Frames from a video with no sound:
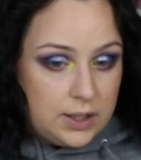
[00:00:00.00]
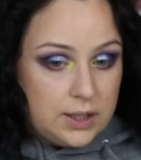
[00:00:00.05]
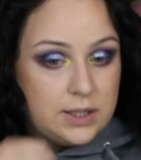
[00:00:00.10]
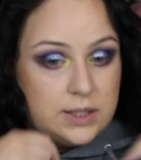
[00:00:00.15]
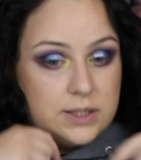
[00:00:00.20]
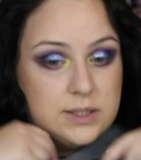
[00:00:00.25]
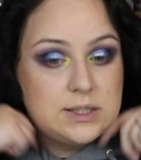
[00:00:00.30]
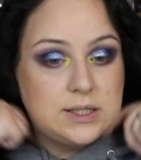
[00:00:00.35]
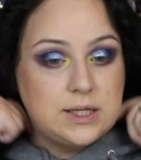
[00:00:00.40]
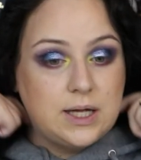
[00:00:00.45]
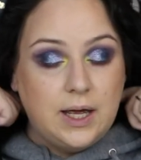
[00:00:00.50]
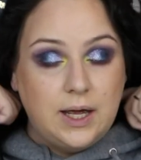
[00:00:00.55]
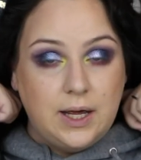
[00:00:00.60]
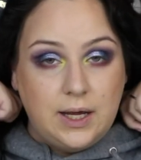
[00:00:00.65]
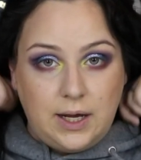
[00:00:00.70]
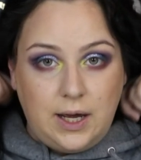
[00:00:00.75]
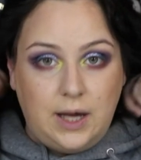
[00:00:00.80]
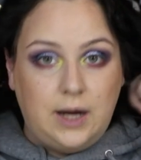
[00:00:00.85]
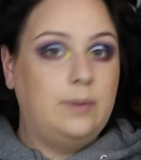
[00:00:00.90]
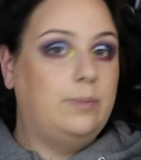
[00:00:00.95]
It's
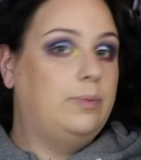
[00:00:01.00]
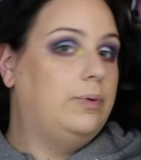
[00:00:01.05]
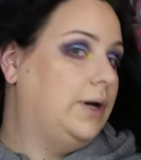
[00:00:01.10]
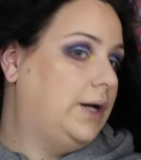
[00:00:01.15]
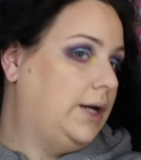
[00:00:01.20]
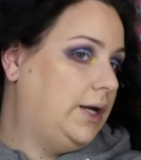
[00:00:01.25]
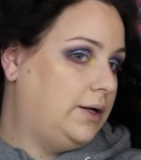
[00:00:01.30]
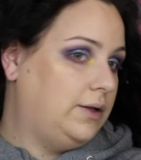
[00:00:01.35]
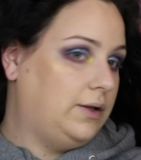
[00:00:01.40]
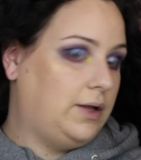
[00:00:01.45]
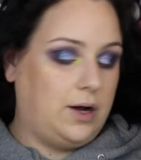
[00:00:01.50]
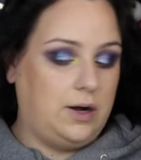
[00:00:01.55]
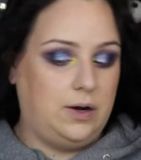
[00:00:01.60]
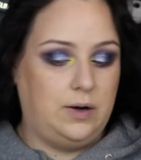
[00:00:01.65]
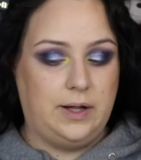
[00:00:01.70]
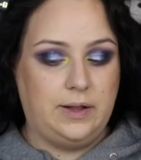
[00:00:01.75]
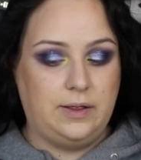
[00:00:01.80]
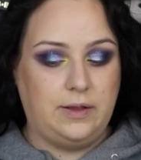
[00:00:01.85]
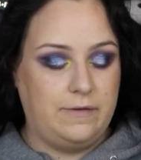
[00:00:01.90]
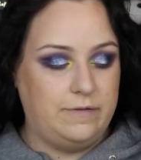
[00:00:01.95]
got a pretty glow.
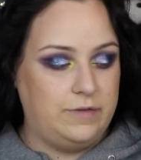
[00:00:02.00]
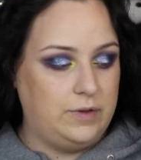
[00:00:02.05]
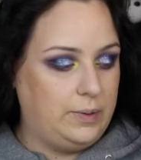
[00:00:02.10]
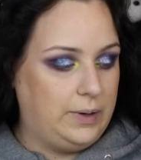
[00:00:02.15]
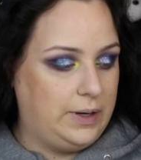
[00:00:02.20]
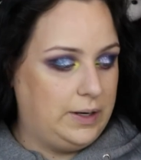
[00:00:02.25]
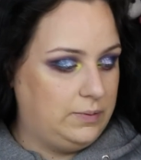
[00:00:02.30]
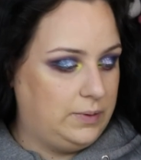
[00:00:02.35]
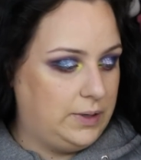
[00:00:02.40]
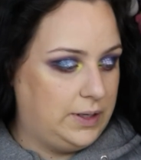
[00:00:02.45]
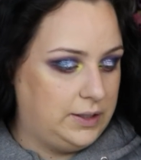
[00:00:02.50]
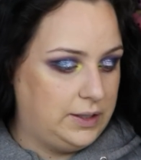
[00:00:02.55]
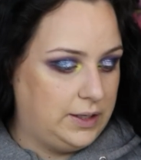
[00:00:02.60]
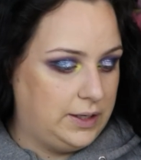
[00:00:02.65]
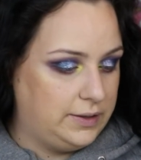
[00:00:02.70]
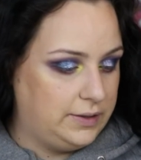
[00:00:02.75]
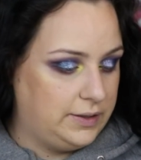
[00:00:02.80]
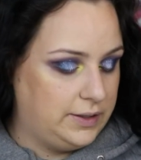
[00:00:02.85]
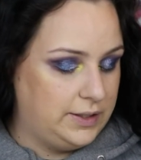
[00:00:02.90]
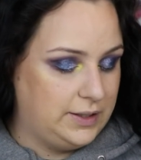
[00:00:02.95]
I love the Wet n Wild
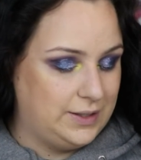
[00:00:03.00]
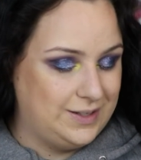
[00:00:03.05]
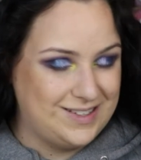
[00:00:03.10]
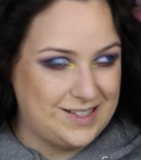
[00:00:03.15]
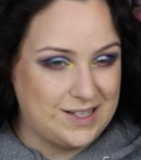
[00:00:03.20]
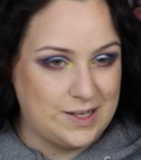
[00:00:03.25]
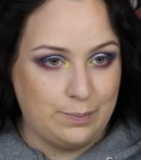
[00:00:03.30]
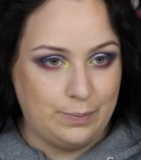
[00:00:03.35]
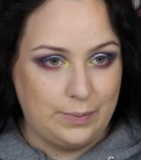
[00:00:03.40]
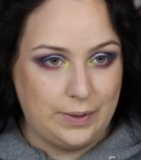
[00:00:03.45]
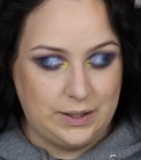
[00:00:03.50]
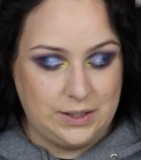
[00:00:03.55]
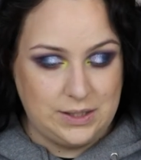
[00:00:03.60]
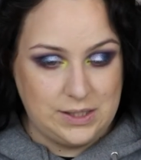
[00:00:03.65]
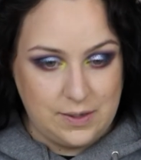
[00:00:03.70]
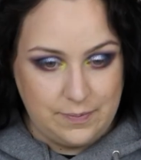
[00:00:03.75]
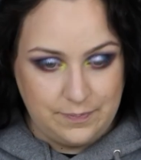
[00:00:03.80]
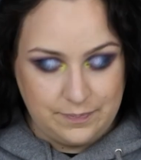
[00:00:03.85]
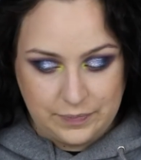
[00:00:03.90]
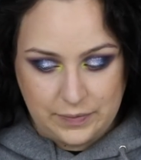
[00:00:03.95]
highlighters, but
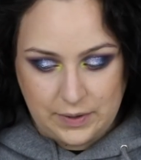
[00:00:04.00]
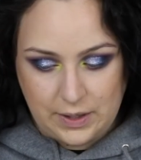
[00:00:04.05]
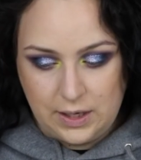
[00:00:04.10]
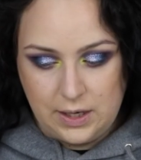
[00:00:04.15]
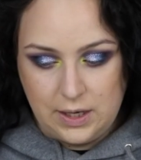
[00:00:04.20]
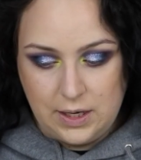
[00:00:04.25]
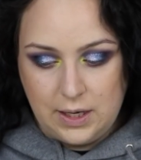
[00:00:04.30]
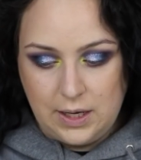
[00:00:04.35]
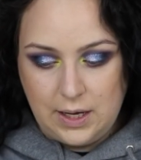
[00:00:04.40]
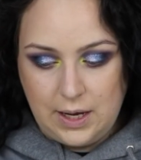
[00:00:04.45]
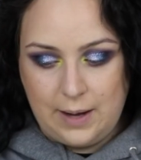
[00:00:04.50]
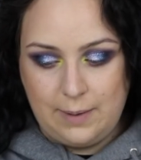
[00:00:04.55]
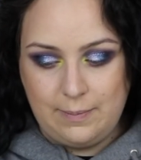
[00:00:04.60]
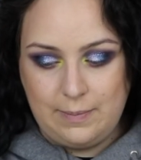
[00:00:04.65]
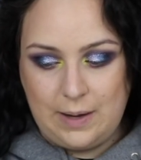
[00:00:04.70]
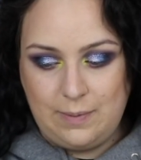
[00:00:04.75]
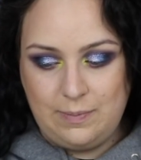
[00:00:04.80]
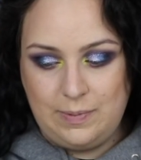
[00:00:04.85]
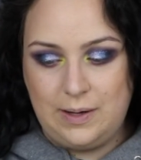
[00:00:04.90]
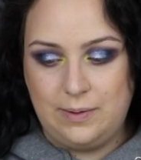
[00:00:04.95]
I
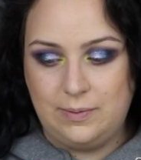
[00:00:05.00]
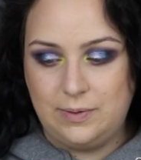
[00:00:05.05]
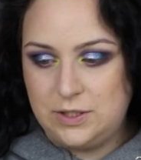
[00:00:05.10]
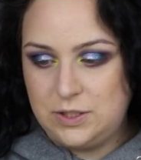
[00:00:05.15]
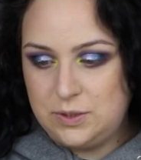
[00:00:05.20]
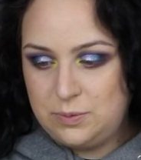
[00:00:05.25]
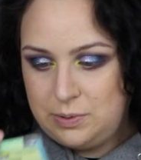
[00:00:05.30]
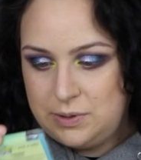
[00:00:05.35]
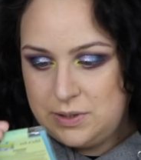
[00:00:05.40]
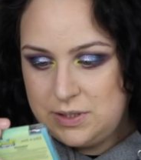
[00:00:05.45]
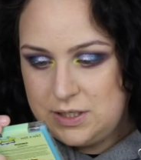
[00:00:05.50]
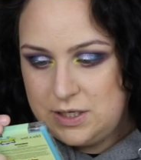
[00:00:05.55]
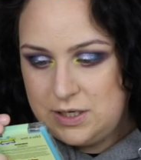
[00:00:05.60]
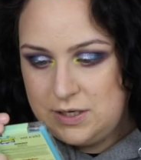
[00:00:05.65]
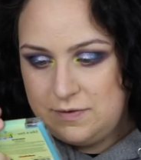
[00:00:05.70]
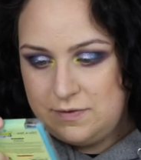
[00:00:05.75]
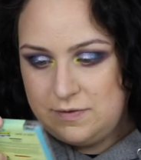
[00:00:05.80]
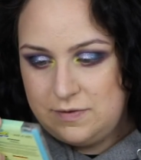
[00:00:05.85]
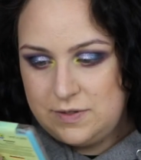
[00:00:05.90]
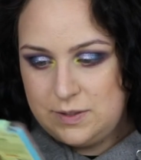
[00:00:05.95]
might be able to
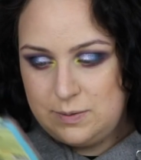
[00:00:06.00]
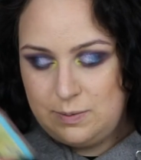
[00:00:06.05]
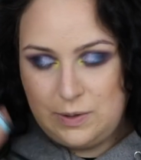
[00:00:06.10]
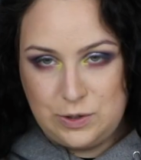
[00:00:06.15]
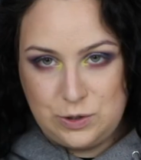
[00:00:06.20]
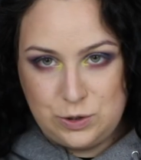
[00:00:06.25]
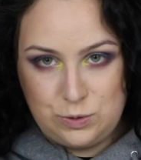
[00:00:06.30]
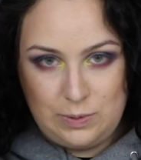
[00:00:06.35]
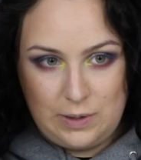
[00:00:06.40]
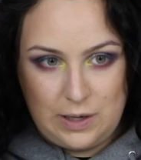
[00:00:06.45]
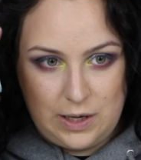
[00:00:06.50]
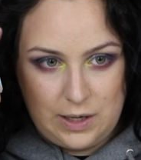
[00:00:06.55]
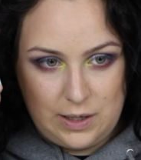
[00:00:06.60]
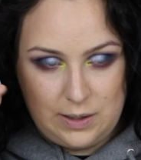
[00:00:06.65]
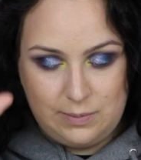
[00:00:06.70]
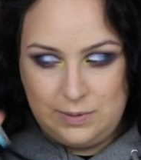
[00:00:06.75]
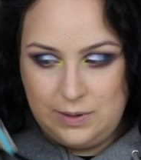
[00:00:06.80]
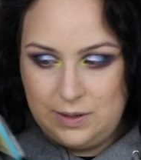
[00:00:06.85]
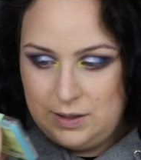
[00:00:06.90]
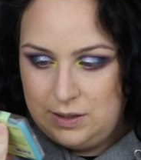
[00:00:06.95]
preserve
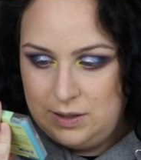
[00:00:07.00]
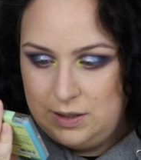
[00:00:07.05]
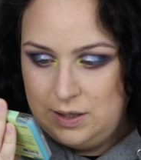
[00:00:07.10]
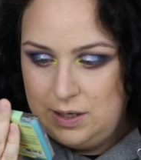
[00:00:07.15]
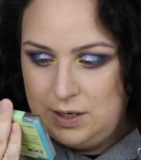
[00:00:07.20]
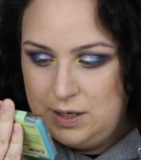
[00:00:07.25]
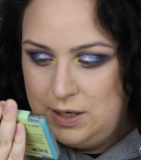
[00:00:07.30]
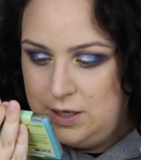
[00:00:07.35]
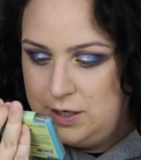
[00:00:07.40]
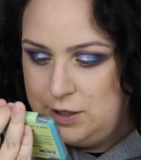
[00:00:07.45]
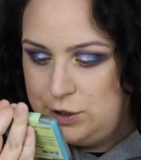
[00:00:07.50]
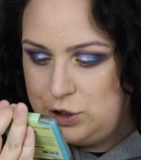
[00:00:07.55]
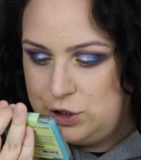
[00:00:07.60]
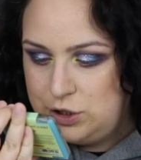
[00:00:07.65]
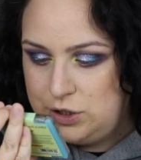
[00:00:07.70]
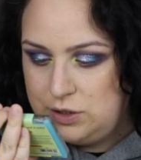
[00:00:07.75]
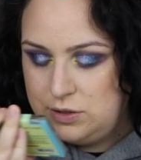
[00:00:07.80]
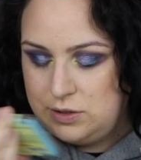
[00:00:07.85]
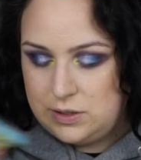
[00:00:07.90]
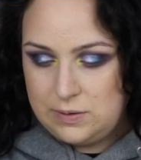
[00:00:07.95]
SpongeBob and
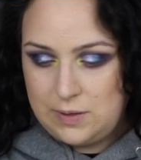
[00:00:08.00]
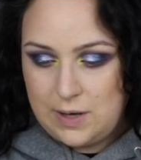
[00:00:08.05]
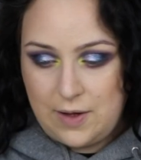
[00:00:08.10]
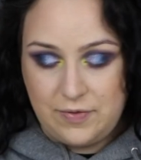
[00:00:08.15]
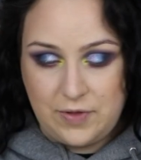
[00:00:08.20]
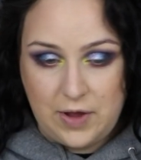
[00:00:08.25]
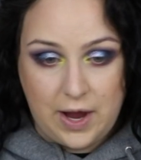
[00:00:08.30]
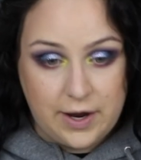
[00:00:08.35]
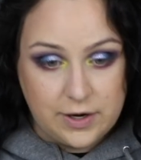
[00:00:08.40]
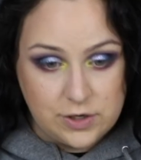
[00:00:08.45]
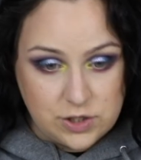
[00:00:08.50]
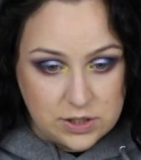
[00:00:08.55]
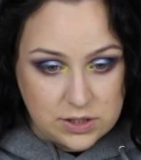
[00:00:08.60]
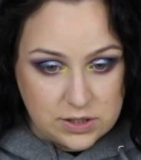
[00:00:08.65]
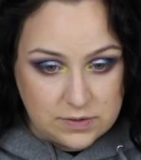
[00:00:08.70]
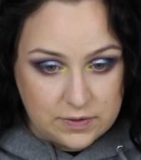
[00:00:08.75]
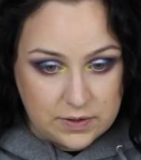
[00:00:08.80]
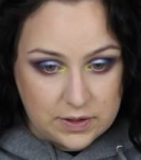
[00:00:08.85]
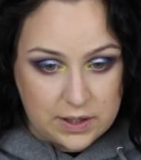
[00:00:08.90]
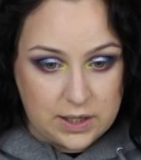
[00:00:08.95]
just use around the
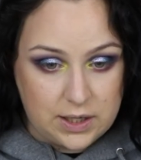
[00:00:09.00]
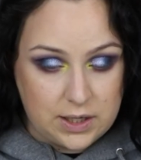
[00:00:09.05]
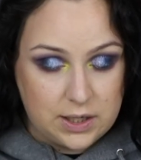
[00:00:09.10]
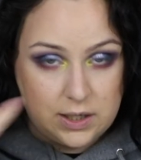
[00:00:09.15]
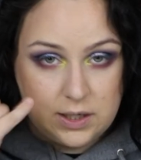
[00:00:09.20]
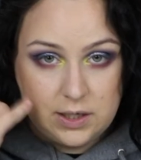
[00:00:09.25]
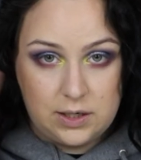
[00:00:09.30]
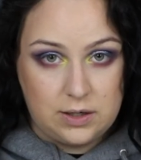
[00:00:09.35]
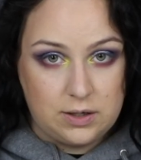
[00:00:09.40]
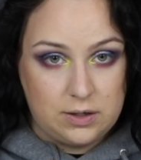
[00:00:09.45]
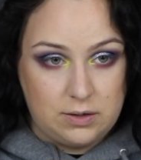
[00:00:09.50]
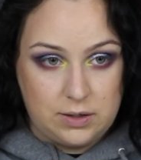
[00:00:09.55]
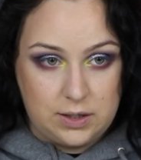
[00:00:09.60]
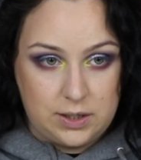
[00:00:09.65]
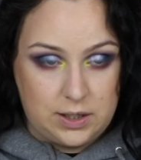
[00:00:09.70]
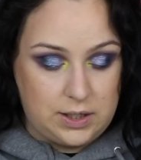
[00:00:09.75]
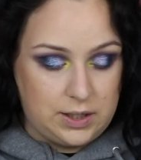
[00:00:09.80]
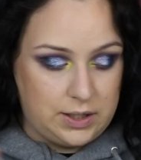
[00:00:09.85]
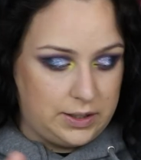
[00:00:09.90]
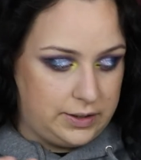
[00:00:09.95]
edges for like an inner
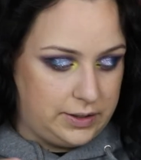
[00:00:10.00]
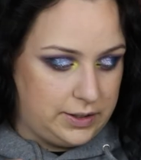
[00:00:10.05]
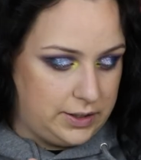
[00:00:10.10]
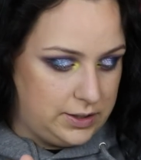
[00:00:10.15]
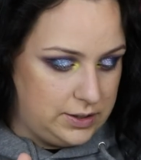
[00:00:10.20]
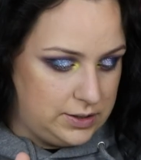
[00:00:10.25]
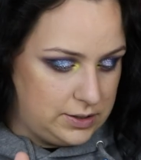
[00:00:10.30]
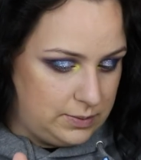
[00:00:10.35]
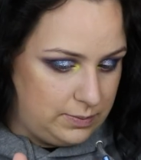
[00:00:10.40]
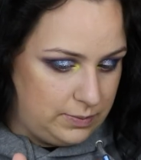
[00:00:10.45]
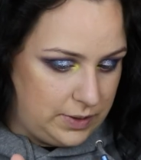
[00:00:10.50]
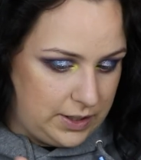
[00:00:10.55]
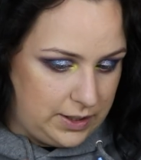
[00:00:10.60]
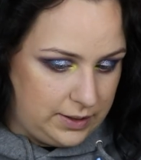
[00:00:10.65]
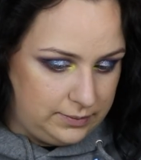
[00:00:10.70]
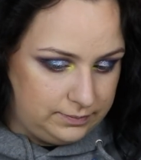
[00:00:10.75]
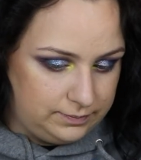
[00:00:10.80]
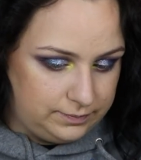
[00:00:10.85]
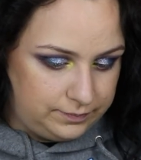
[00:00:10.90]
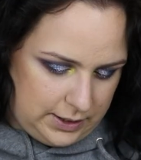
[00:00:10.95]
corner highlight or
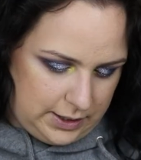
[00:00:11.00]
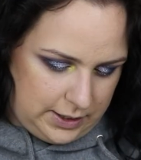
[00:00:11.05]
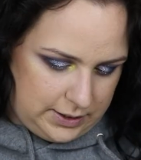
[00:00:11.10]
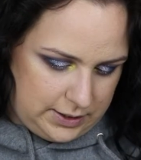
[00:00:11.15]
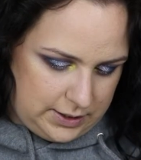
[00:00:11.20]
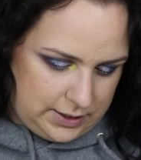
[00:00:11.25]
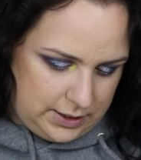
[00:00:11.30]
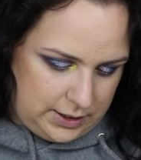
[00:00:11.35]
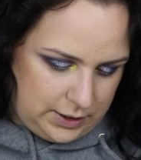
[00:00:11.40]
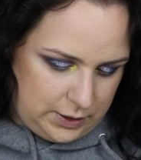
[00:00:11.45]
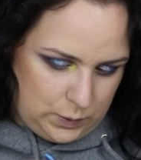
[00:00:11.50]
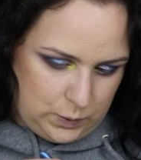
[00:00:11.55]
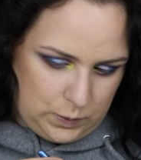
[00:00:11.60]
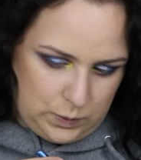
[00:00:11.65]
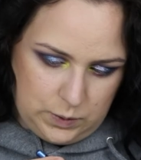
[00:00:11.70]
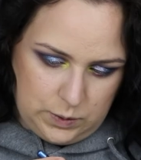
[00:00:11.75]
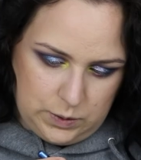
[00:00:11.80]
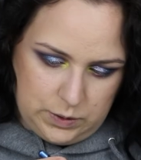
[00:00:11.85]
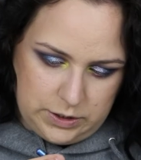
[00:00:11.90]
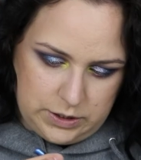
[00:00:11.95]
something. Let's
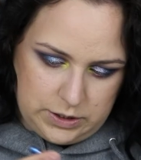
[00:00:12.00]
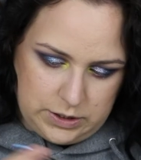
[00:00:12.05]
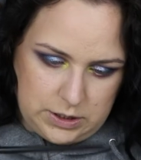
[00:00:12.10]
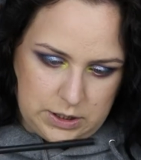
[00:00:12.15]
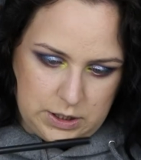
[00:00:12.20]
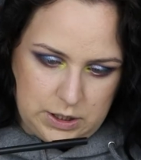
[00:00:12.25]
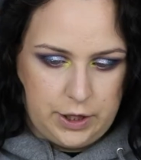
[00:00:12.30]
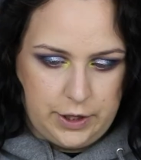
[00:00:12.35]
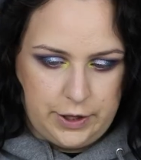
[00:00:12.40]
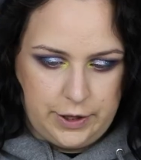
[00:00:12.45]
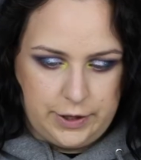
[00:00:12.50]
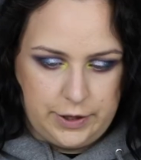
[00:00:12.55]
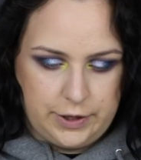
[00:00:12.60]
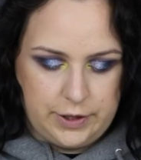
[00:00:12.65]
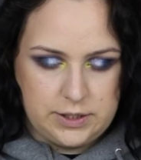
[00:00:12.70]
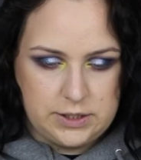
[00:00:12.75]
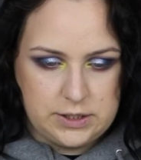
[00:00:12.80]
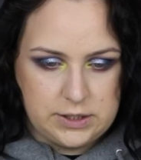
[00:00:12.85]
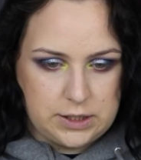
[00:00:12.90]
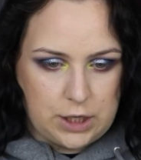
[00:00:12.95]
use
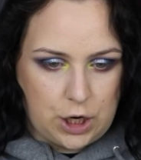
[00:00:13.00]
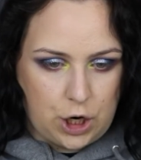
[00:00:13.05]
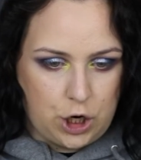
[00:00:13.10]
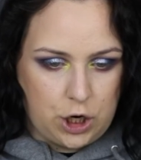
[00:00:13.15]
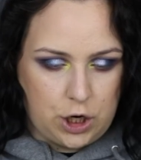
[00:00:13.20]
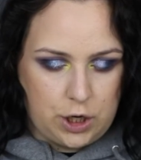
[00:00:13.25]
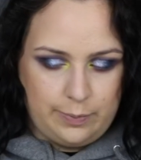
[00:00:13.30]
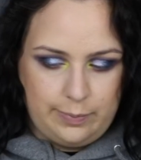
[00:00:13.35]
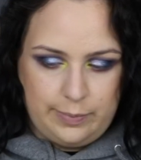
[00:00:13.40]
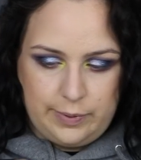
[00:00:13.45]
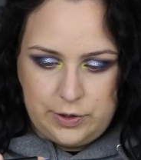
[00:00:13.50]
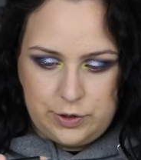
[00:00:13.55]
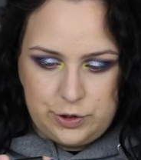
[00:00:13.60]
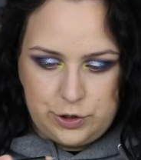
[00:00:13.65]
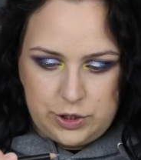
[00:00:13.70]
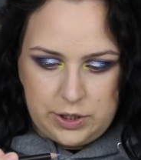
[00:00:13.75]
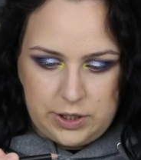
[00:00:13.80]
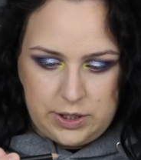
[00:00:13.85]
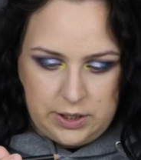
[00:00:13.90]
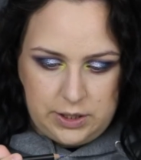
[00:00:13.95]
this Harper
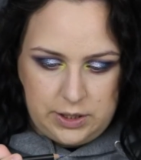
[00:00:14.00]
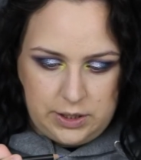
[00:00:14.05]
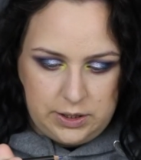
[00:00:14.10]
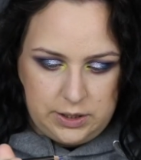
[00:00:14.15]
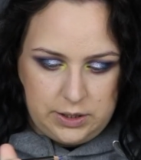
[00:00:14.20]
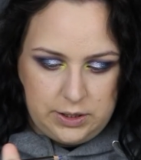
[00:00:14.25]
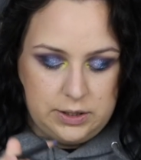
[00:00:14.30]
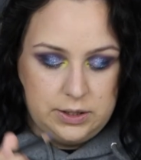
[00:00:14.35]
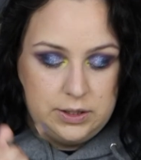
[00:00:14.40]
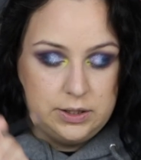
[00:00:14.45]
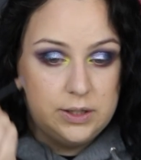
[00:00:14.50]
shade.